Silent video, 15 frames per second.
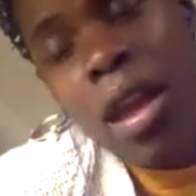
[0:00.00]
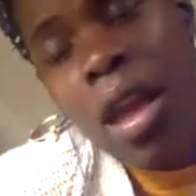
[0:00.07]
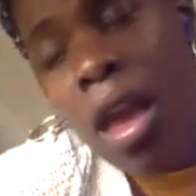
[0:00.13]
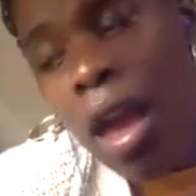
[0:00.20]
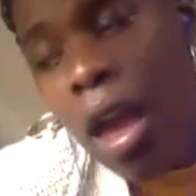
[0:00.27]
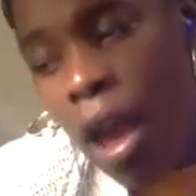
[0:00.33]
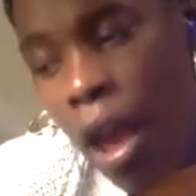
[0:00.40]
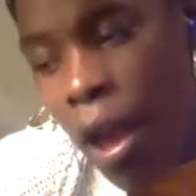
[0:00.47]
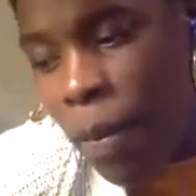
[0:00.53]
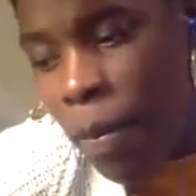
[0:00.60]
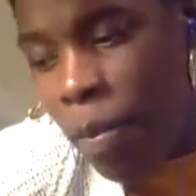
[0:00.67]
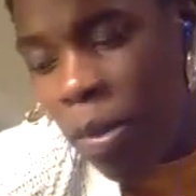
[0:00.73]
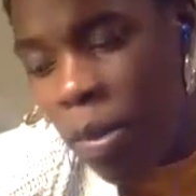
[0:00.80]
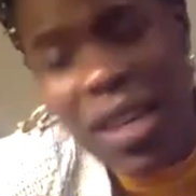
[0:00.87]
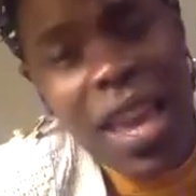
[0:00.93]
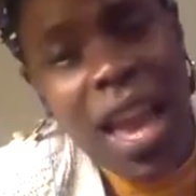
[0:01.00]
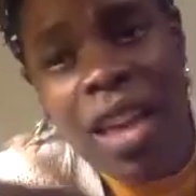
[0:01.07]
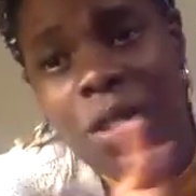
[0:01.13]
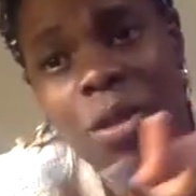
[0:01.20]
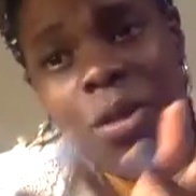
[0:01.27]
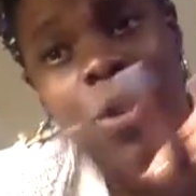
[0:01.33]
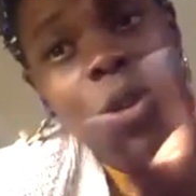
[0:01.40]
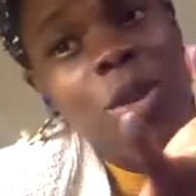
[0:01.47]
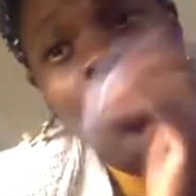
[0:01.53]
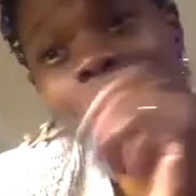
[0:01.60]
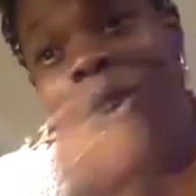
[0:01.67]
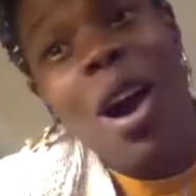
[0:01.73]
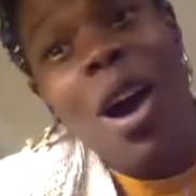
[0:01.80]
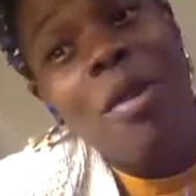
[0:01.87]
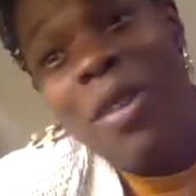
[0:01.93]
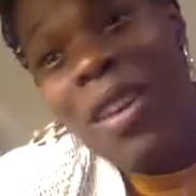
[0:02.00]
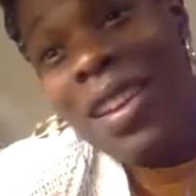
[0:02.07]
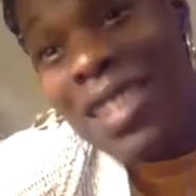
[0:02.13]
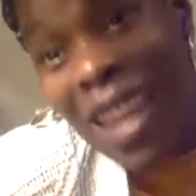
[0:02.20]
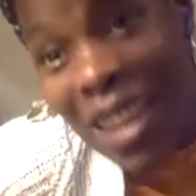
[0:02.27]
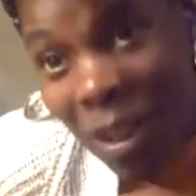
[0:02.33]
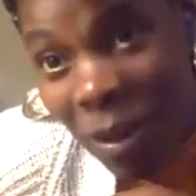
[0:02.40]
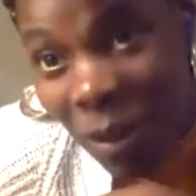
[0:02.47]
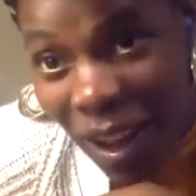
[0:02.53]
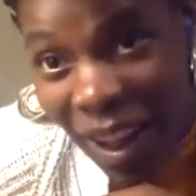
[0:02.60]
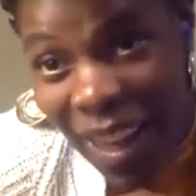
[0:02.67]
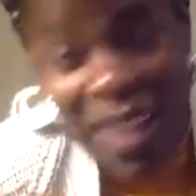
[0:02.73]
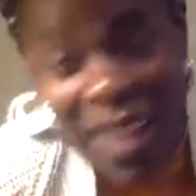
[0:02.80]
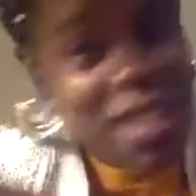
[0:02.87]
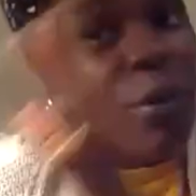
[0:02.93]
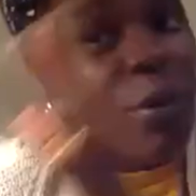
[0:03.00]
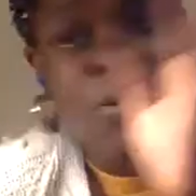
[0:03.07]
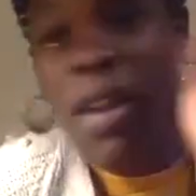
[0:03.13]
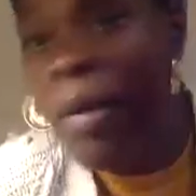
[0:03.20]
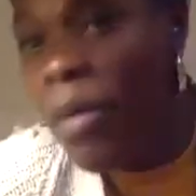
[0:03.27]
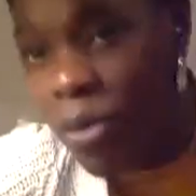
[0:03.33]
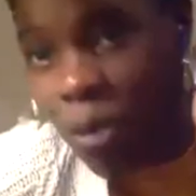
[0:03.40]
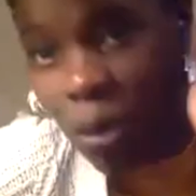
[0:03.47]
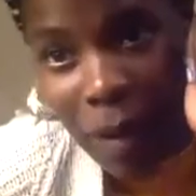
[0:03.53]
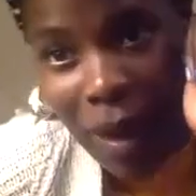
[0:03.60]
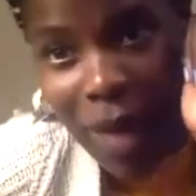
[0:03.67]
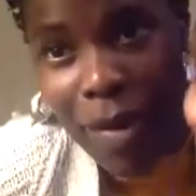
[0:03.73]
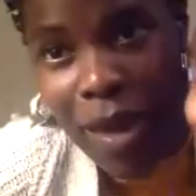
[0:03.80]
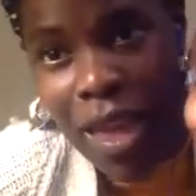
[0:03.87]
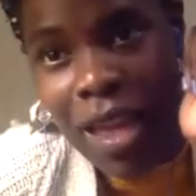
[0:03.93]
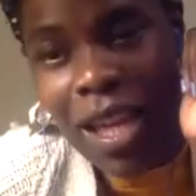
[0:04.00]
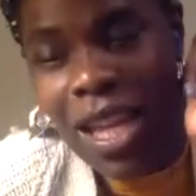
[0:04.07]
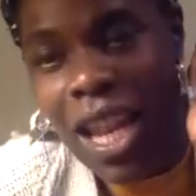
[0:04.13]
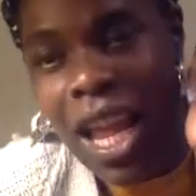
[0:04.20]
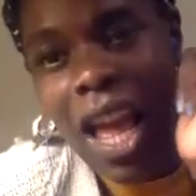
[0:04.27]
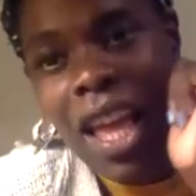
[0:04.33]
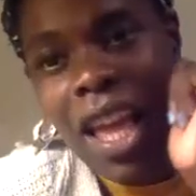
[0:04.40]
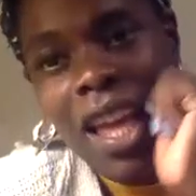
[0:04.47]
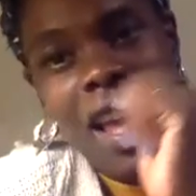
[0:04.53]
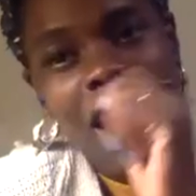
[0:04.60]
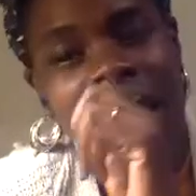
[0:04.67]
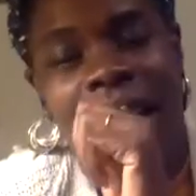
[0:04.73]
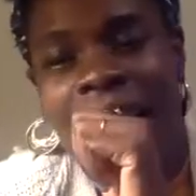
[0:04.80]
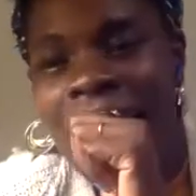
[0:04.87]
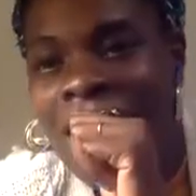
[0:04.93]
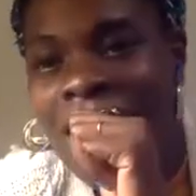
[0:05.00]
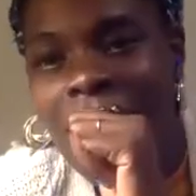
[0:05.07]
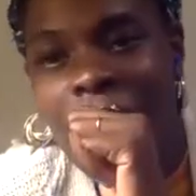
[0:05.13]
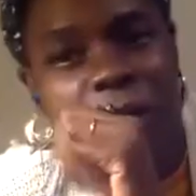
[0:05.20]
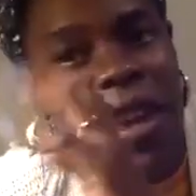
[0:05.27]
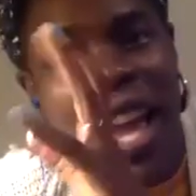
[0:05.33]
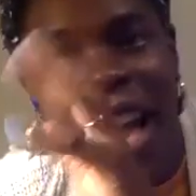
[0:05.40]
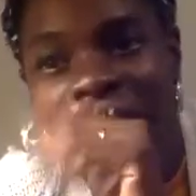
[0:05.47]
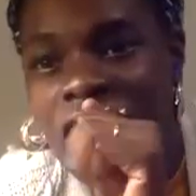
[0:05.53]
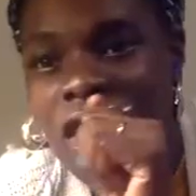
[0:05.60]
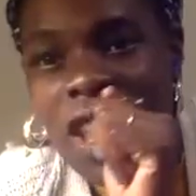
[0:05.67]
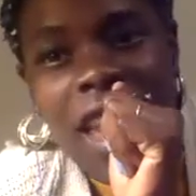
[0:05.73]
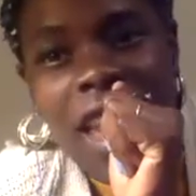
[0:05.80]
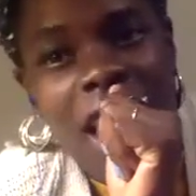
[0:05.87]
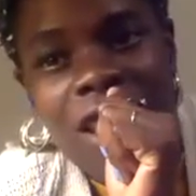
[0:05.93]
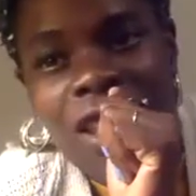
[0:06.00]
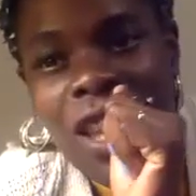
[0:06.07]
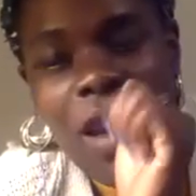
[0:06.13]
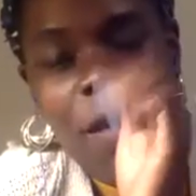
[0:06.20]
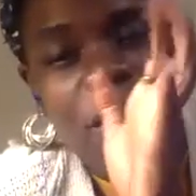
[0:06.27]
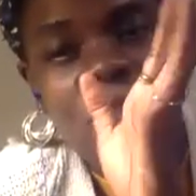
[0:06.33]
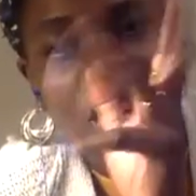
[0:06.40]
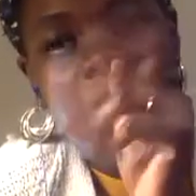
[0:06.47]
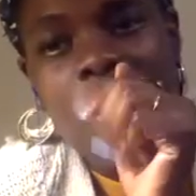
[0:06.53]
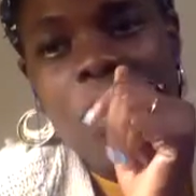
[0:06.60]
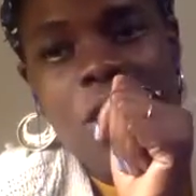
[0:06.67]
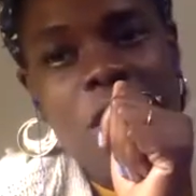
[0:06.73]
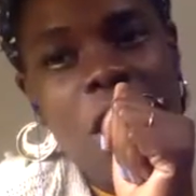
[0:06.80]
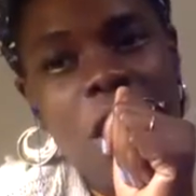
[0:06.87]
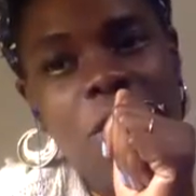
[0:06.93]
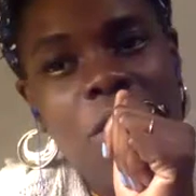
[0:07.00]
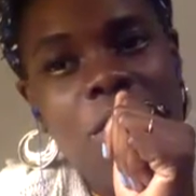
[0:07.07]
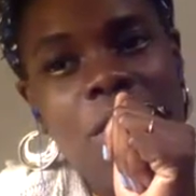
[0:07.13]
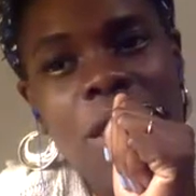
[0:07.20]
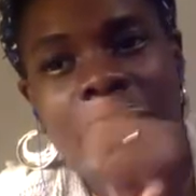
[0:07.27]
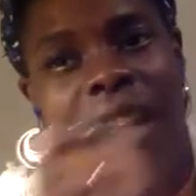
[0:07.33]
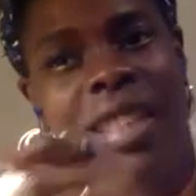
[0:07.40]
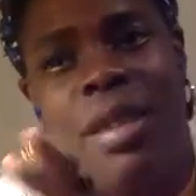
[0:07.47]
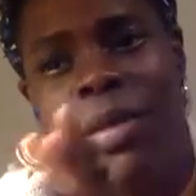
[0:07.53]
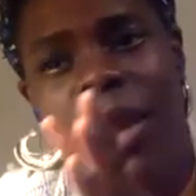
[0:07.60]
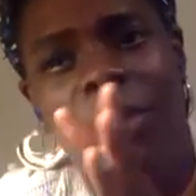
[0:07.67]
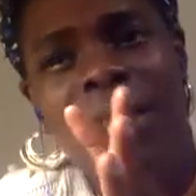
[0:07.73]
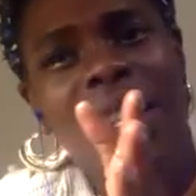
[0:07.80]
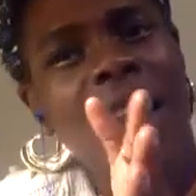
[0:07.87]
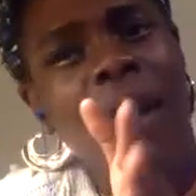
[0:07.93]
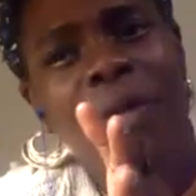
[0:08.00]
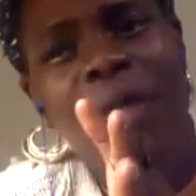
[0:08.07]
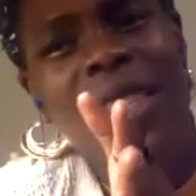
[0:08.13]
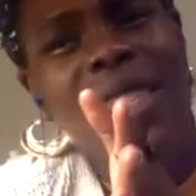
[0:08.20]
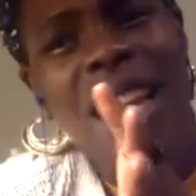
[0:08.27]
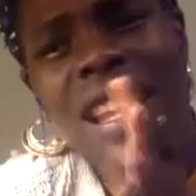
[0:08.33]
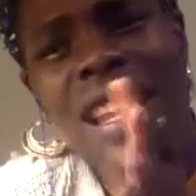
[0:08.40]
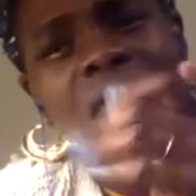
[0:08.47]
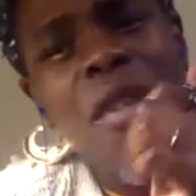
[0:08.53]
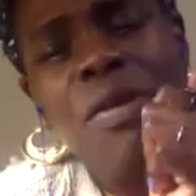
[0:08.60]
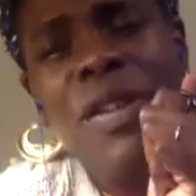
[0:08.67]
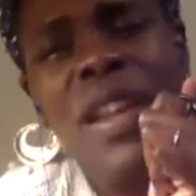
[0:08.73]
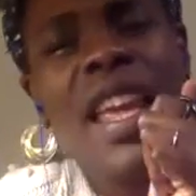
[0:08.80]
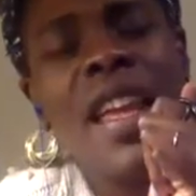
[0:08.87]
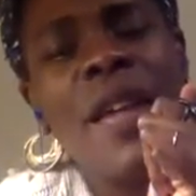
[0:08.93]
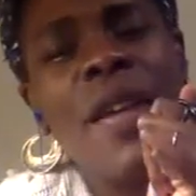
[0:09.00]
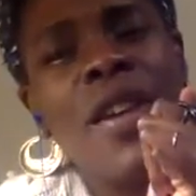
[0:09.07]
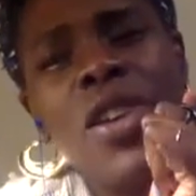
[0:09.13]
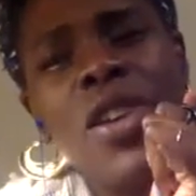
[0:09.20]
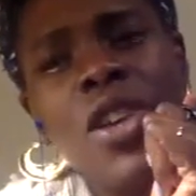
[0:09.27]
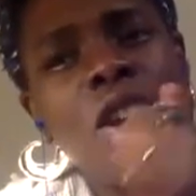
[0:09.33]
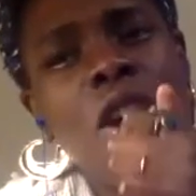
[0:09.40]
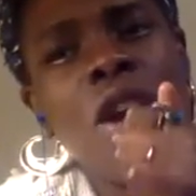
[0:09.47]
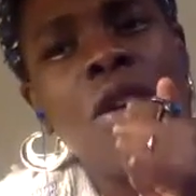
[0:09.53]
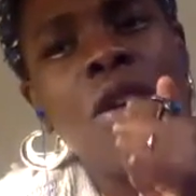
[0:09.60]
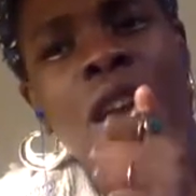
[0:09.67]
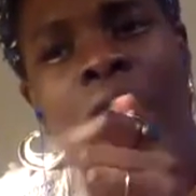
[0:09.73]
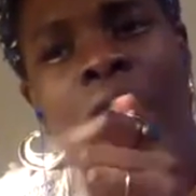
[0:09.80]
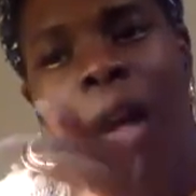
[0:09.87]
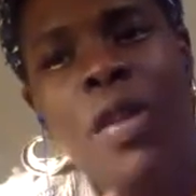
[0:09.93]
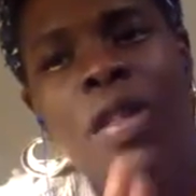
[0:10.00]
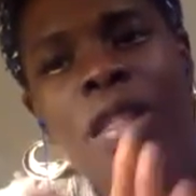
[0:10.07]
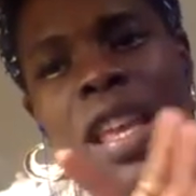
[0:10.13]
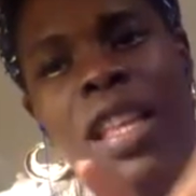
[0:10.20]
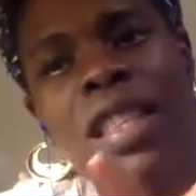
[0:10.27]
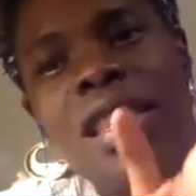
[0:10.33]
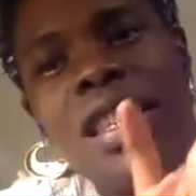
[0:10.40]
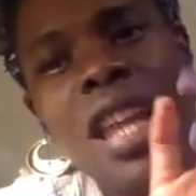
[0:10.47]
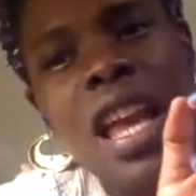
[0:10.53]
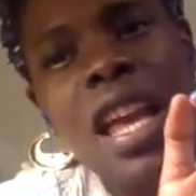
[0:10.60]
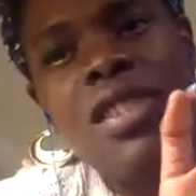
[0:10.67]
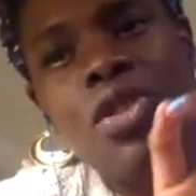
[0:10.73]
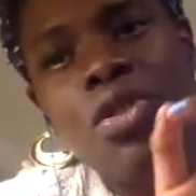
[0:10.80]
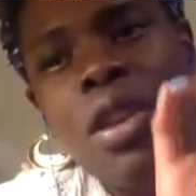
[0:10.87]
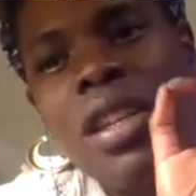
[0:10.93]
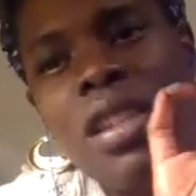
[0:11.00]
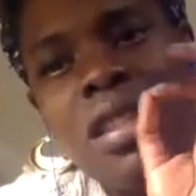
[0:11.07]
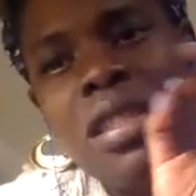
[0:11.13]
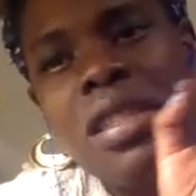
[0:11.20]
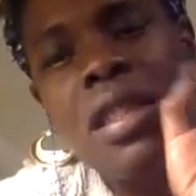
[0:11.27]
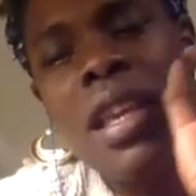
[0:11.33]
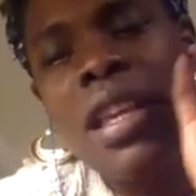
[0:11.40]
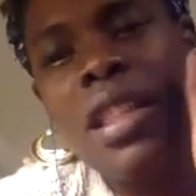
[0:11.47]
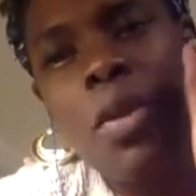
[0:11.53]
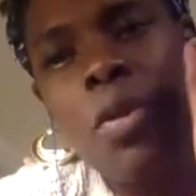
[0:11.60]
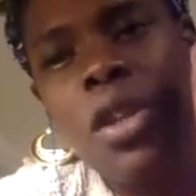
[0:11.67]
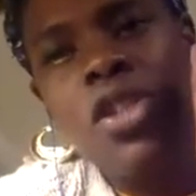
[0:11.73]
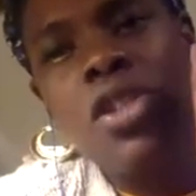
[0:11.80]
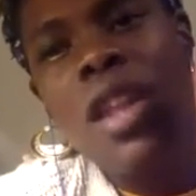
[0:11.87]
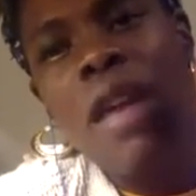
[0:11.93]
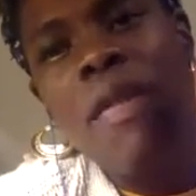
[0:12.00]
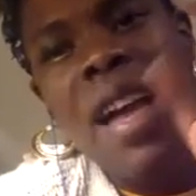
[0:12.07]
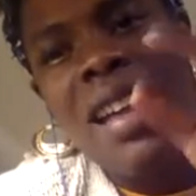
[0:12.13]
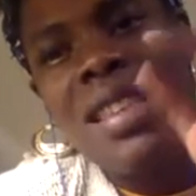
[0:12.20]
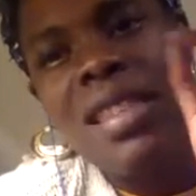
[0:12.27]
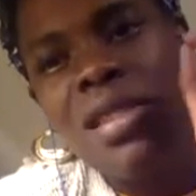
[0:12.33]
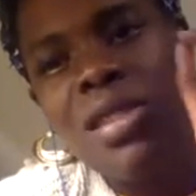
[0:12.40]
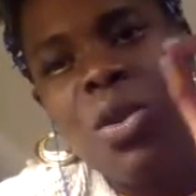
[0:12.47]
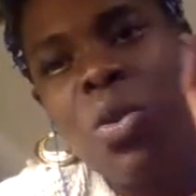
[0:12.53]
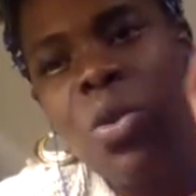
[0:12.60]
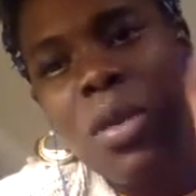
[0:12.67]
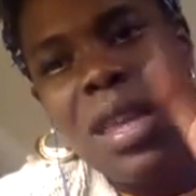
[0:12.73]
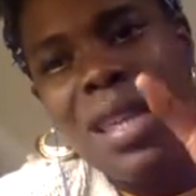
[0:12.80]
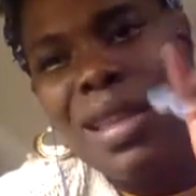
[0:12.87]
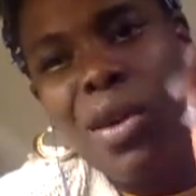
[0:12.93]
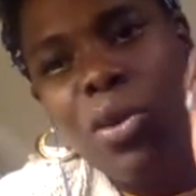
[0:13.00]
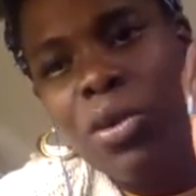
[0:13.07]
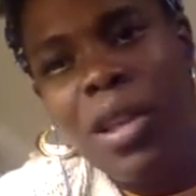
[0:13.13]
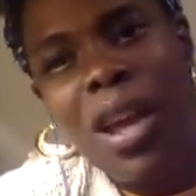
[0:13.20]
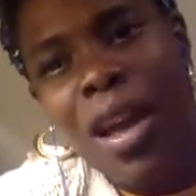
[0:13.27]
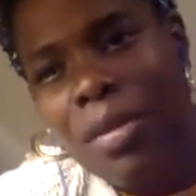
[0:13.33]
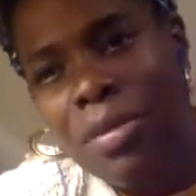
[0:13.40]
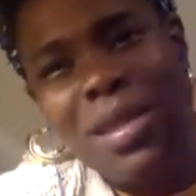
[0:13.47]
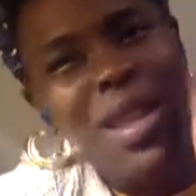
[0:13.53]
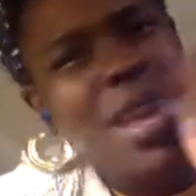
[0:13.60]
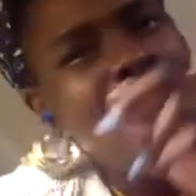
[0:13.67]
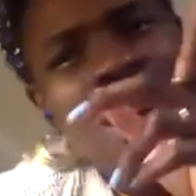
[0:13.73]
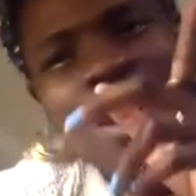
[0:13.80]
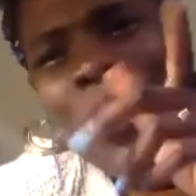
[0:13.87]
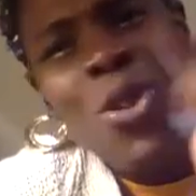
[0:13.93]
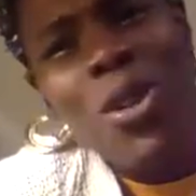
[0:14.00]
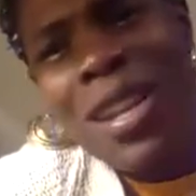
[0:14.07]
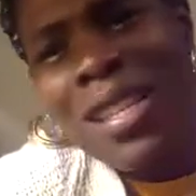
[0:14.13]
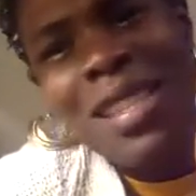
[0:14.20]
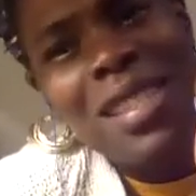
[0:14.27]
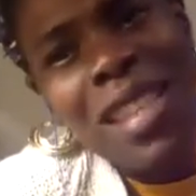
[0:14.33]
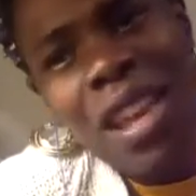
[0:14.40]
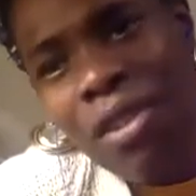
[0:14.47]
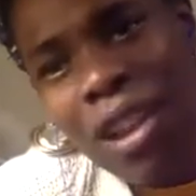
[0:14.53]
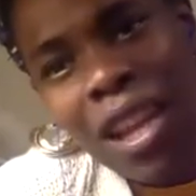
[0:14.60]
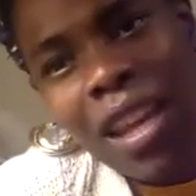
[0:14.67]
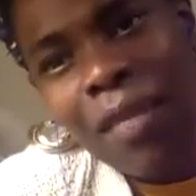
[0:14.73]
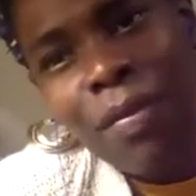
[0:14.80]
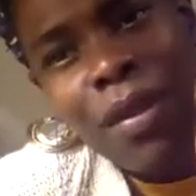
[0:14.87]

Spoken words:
But yeah, you can't find it anywhere. It's ephemeral, baby. Like, if you catch it, you catch it. If you don't, you don't. And sometimes in life, that's kind of lovely, you know? I think the internet has trained us to think that we should have access to all things at all times. Not necessarily.